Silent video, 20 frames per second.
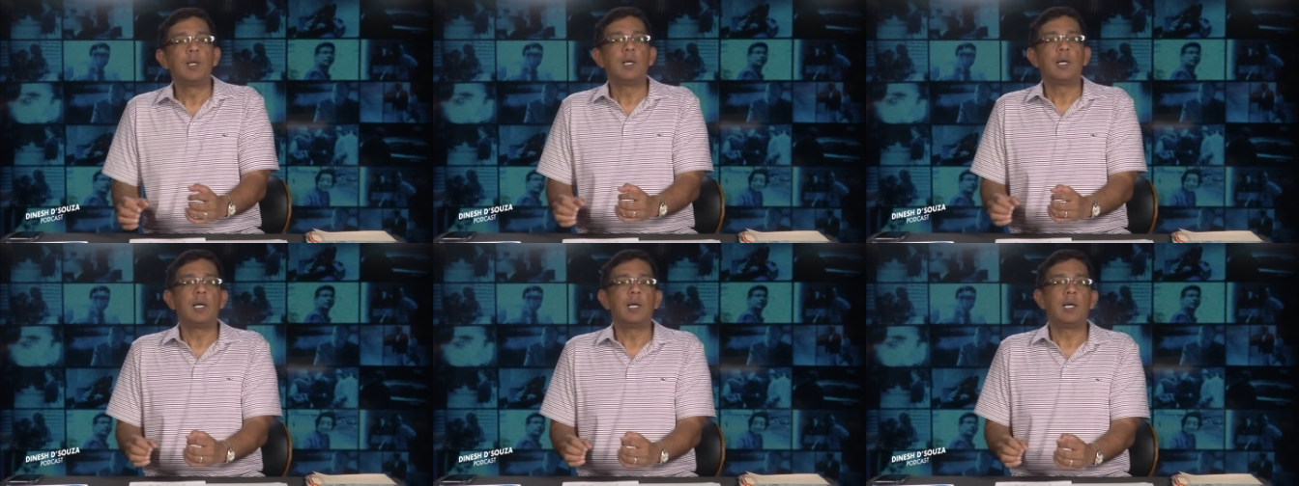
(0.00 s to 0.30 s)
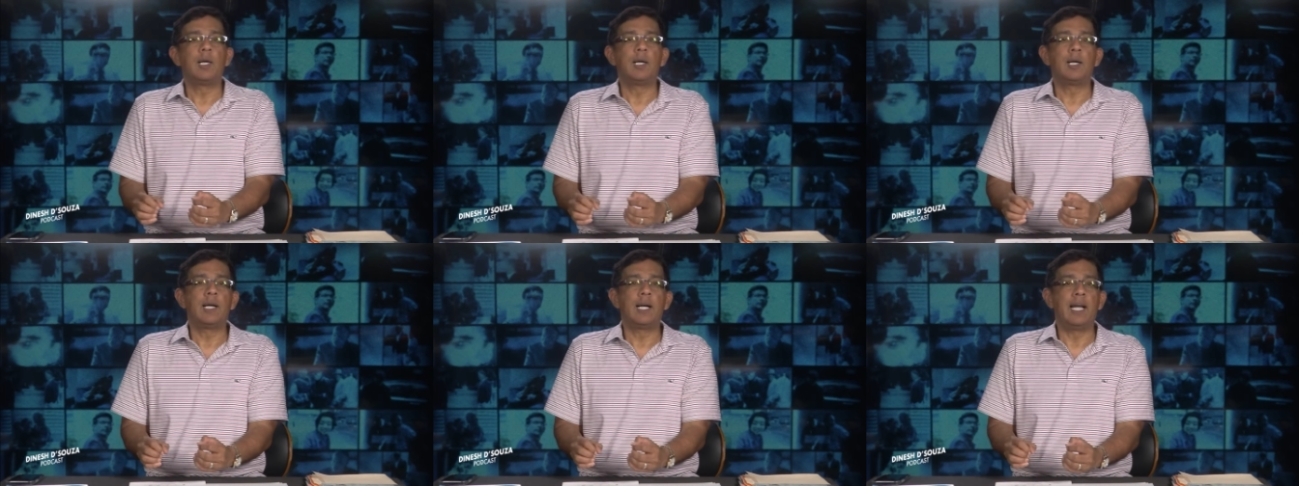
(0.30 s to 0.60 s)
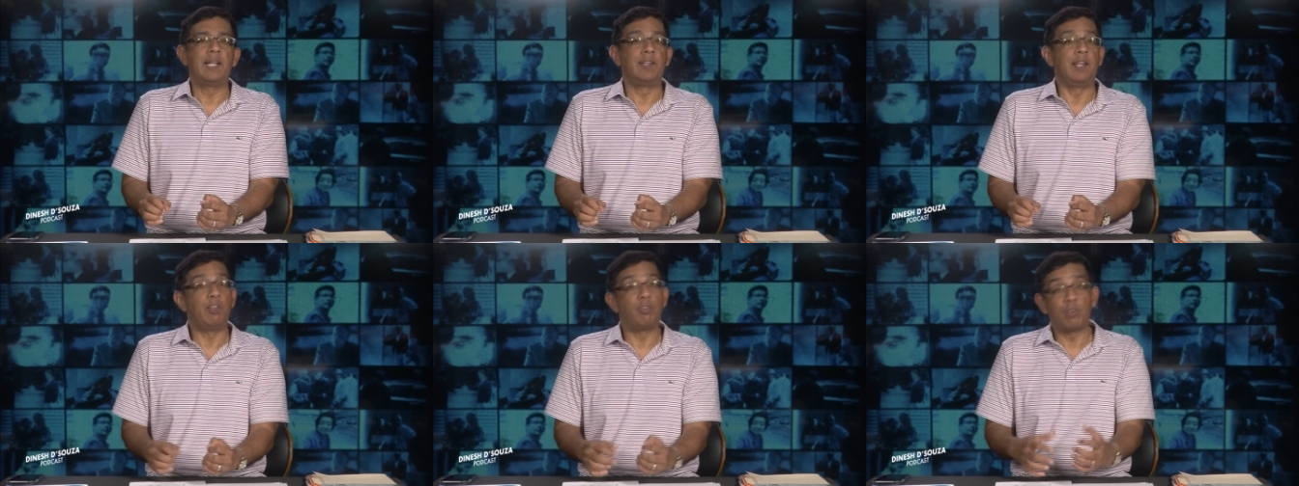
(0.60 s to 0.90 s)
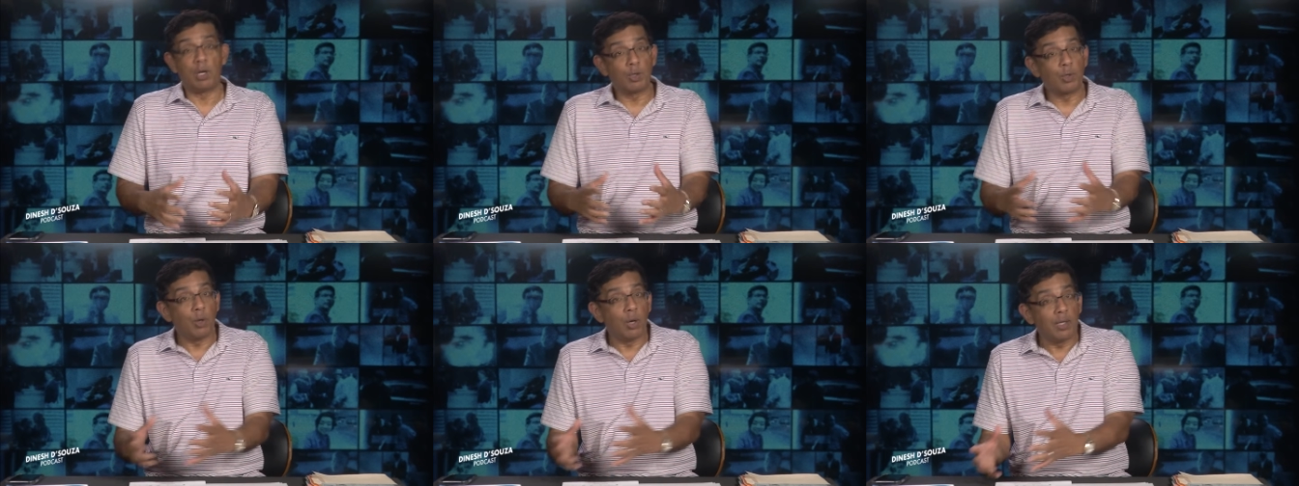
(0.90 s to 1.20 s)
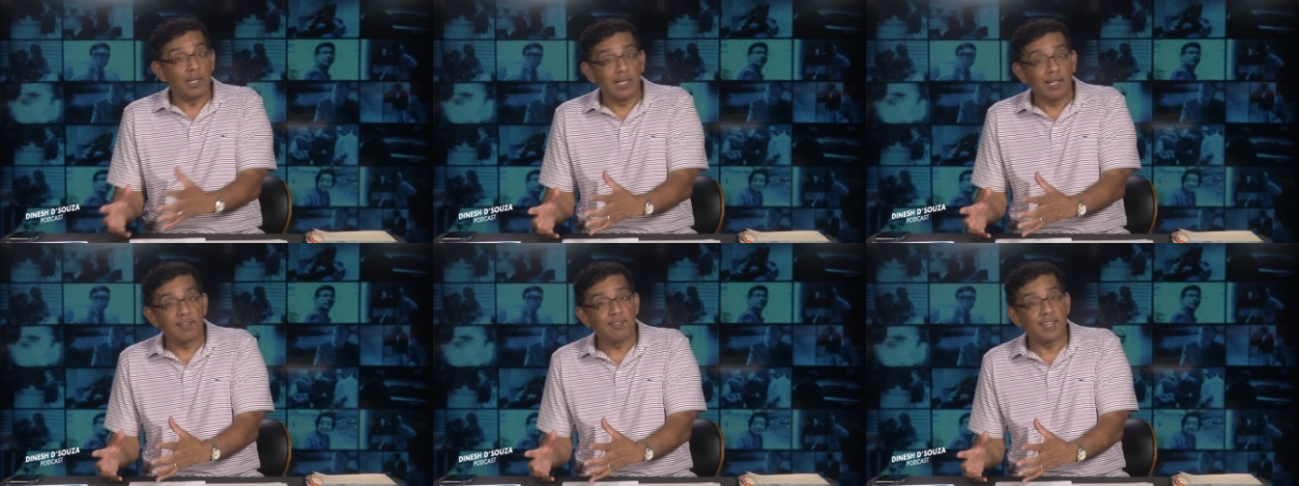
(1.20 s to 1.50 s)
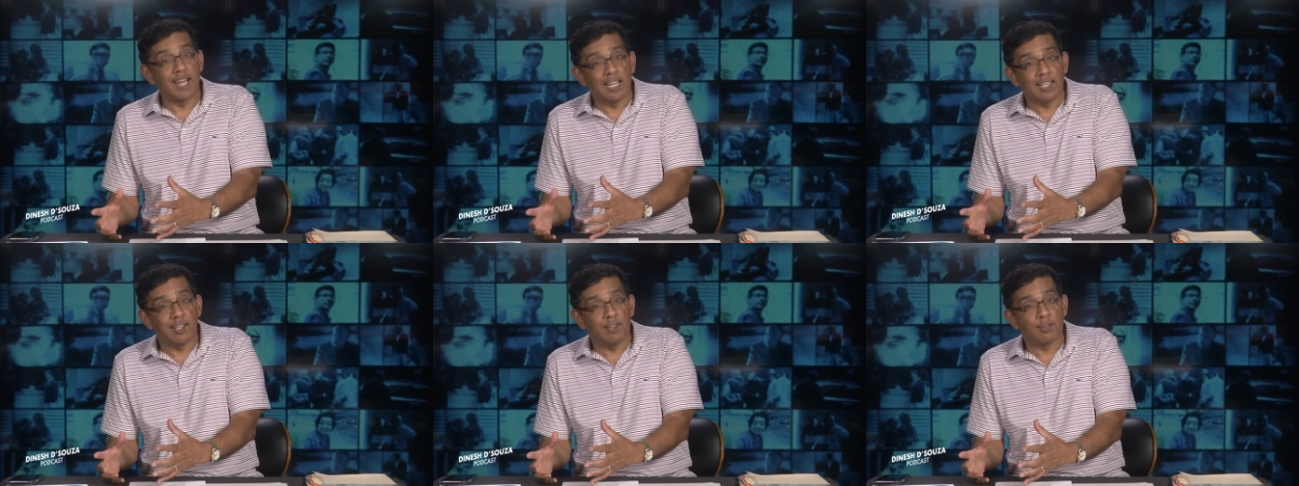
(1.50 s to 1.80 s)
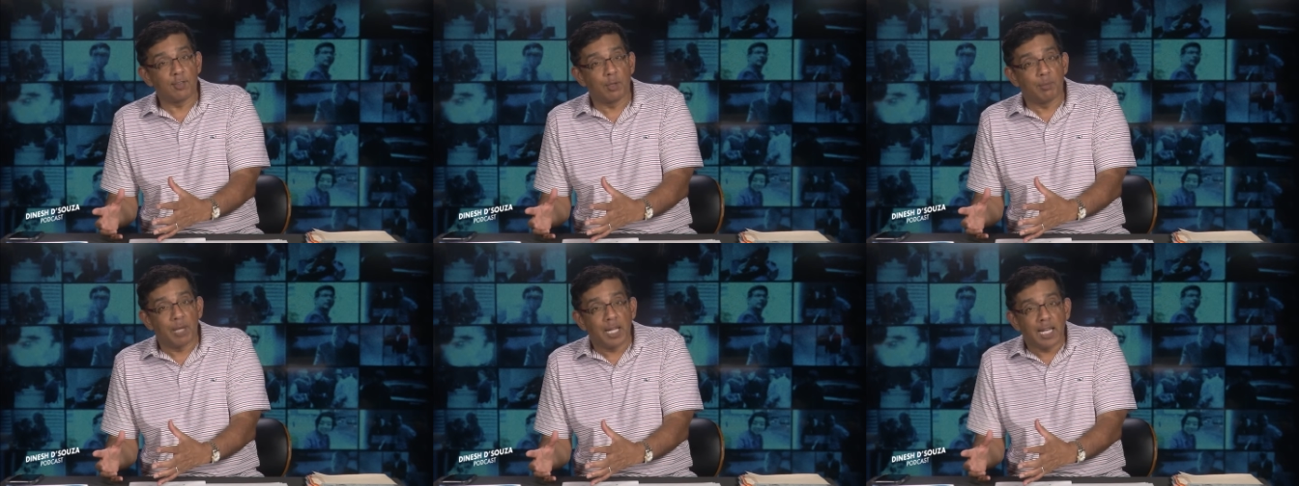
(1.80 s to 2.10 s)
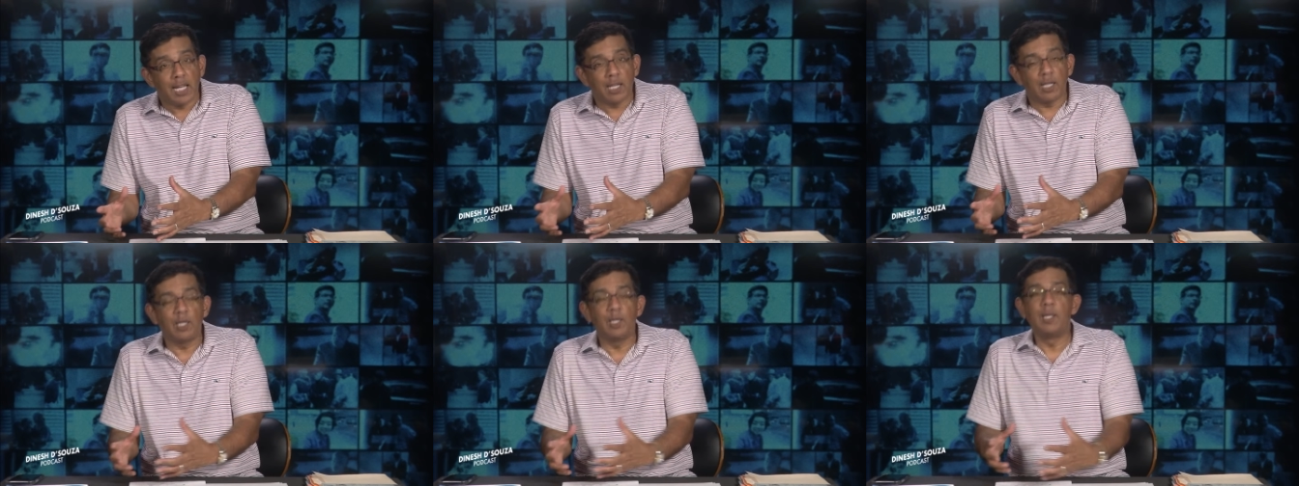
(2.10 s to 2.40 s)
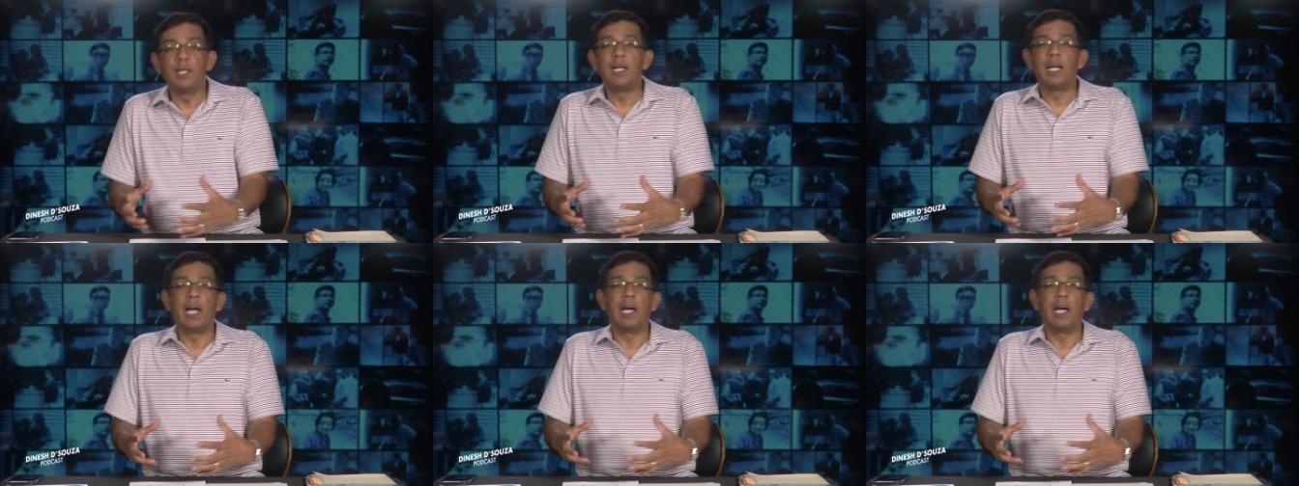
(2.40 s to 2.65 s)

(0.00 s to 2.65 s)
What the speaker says: and they start calling us anti-Semitic,